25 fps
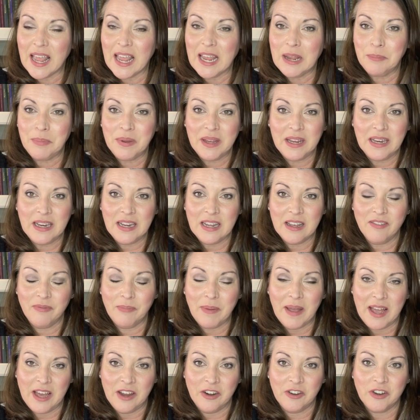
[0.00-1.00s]
a PDF
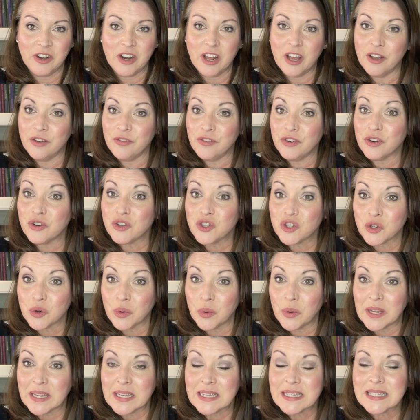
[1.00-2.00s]
pattern of your
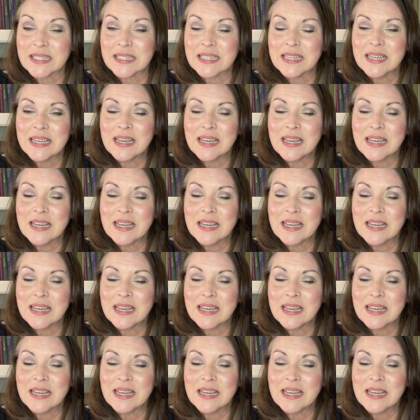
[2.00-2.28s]
choice